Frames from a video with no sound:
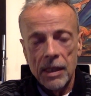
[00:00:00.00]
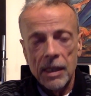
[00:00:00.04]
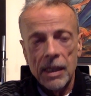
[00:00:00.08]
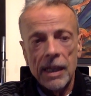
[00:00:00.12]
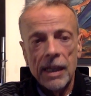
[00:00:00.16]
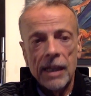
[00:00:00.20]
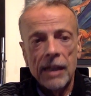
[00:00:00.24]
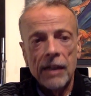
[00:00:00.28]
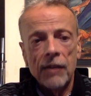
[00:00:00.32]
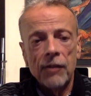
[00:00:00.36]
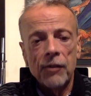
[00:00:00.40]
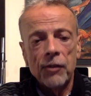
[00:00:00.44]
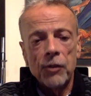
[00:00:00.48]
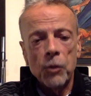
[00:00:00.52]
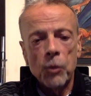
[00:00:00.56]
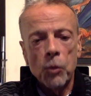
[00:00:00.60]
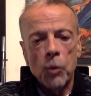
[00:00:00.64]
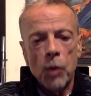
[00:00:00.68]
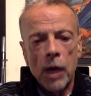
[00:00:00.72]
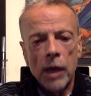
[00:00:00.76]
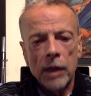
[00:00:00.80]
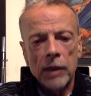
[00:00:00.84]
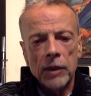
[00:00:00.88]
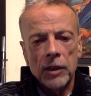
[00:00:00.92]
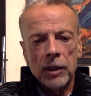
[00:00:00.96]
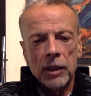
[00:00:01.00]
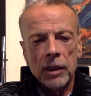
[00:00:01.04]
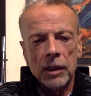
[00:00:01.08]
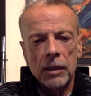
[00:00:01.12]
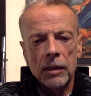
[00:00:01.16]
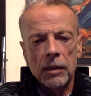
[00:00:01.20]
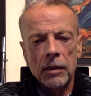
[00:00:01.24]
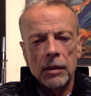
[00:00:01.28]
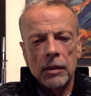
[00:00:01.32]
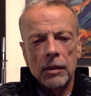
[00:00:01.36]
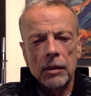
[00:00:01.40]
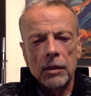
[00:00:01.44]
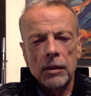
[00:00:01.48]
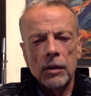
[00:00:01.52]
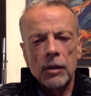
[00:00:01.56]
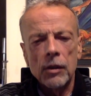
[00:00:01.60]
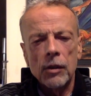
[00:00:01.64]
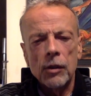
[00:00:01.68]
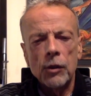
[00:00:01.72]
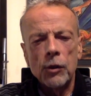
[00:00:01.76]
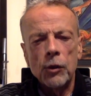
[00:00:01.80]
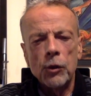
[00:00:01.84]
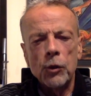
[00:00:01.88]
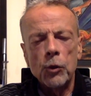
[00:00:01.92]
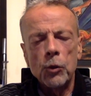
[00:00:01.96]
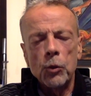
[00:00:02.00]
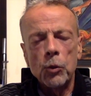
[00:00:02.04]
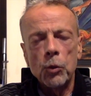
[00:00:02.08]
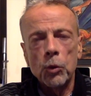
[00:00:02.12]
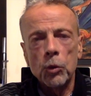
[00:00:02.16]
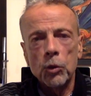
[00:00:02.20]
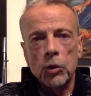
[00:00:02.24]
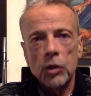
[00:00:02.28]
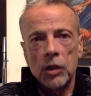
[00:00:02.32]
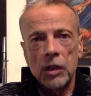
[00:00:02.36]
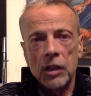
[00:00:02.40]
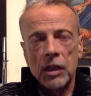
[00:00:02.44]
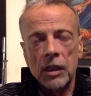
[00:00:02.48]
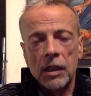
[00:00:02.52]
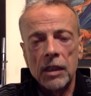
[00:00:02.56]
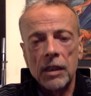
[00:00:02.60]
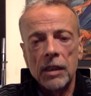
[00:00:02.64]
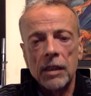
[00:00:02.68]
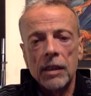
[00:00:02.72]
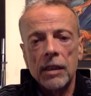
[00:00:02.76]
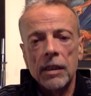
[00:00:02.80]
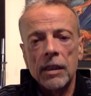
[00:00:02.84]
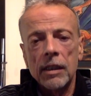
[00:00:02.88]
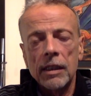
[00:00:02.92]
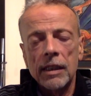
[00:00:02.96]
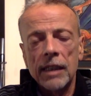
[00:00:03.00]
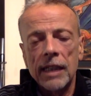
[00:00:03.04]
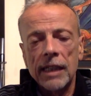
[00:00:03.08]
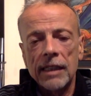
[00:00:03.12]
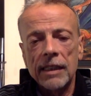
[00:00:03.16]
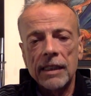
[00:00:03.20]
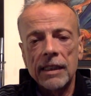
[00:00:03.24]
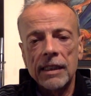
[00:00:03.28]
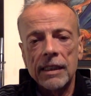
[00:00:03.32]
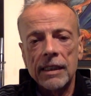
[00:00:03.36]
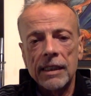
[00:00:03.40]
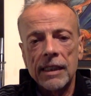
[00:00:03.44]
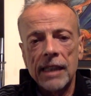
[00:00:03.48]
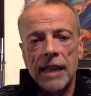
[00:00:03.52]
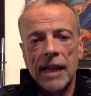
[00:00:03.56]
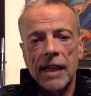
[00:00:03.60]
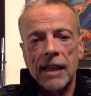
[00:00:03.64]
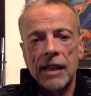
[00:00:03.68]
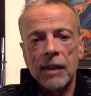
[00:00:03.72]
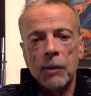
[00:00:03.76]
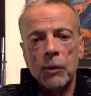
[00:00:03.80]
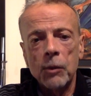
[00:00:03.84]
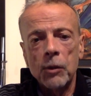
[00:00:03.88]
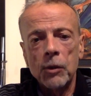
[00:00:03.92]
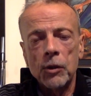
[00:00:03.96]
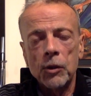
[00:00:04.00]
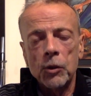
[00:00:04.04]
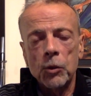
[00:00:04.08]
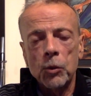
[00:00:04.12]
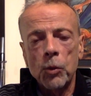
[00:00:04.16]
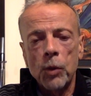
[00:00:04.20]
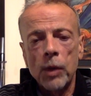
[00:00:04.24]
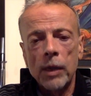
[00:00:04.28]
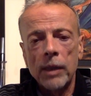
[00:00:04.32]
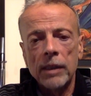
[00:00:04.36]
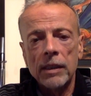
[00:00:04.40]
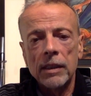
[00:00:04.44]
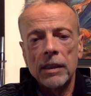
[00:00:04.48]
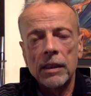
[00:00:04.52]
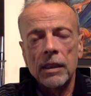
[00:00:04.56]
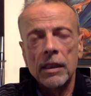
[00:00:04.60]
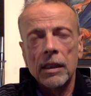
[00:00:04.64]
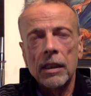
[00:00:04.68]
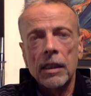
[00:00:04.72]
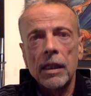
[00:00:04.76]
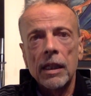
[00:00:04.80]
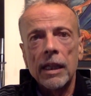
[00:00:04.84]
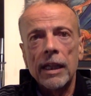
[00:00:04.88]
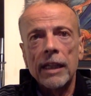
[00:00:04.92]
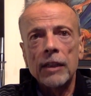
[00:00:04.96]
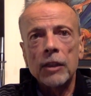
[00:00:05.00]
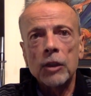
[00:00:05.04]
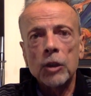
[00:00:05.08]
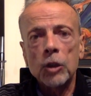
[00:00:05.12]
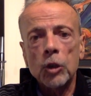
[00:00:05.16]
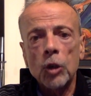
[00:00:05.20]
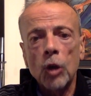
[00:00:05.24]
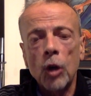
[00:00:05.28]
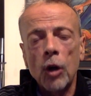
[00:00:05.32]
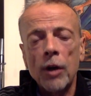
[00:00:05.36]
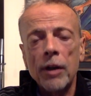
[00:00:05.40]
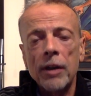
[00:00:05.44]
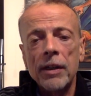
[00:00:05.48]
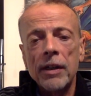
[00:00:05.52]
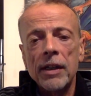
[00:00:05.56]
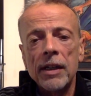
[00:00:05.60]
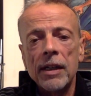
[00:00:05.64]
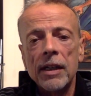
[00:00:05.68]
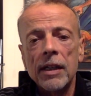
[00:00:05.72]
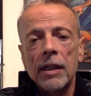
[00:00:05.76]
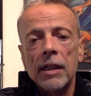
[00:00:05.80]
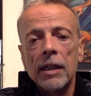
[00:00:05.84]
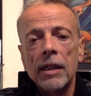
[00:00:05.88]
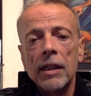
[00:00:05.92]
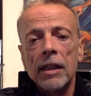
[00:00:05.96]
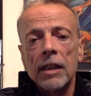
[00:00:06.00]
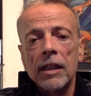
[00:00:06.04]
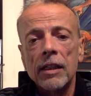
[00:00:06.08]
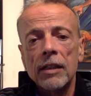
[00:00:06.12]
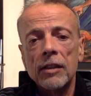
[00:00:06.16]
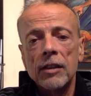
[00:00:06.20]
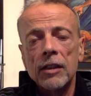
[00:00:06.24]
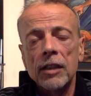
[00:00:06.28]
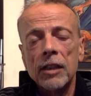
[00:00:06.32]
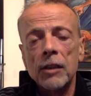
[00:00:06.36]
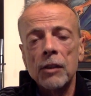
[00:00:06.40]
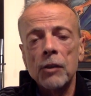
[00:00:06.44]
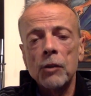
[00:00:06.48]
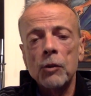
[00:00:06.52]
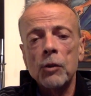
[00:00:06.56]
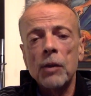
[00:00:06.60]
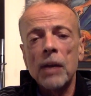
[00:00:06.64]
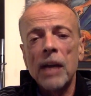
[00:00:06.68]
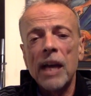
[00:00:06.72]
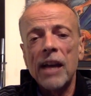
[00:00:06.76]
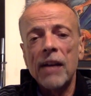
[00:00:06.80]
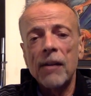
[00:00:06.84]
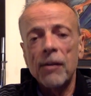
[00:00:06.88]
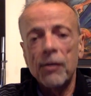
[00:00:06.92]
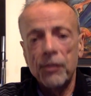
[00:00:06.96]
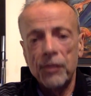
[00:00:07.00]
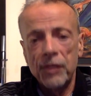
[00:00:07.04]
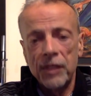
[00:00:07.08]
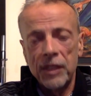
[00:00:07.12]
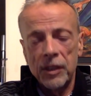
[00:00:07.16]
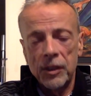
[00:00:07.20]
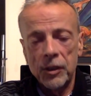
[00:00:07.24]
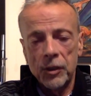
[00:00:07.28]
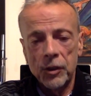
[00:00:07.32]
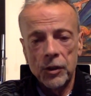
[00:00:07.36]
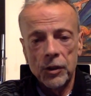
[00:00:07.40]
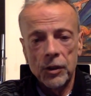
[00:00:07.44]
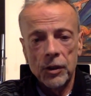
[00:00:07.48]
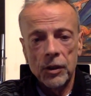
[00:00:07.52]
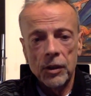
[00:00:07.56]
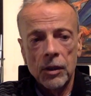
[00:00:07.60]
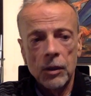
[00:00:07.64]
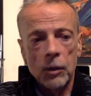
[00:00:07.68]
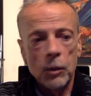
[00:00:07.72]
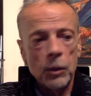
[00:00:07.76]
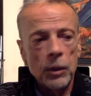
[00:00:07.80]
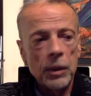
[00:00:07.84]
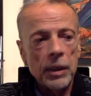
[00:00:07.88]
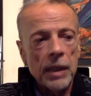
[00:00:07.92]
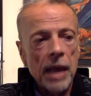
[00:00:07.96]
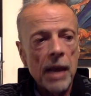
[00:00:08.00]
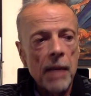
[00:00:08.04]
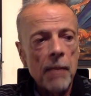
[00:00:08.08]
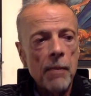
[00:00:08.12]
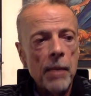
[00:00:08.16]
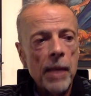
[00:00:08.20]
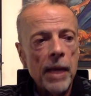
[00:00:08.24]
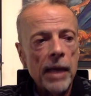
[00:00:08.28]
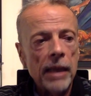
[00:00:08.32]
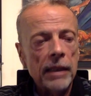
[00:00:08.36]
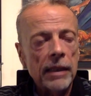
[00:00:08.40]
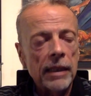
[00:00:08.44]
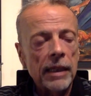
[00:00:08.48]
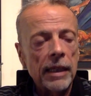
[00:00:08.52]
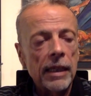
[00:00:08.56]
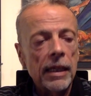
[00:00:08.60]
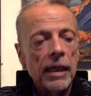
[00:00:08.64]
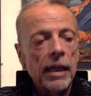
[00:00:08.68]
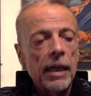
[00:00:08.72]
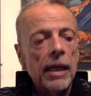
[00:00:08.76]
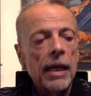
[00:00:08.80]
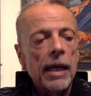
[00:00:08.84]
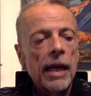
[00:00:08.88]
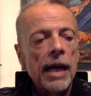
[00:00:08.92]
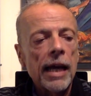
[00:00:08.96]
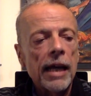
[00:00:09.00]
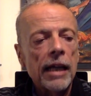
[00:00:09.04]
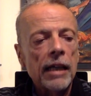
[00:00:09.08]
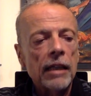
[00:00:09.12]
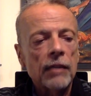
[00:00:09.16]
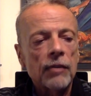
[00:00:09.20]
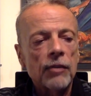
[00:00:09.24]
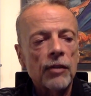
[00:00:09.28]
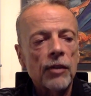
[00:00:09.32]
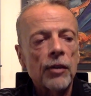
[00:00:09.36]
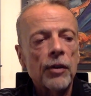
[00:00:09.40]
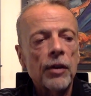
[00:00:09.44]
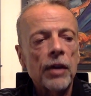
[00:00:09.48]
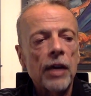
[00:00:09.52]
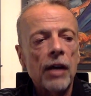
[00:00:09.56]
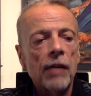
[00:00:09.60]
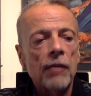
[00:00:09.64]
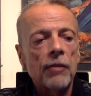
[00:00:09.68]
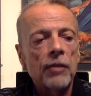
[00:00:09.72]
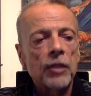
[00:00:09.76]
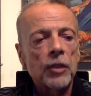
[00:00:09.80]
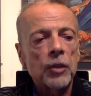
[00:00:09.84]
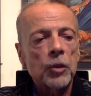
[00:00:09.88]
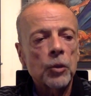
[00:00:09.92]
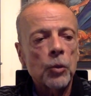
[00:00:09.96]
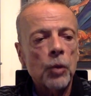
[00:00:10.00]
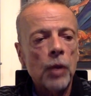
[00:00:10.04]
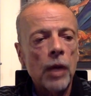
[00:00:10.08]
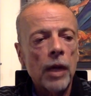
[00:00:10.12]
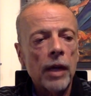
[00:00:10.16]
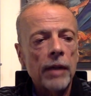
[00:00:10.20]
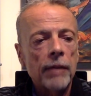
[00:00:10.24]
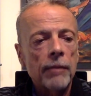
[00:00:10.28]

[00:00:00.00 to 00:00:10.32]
And if you watch it, you will see that that's exactly where this went. It started, continued, and finished with that mandate. And it's very obvious why.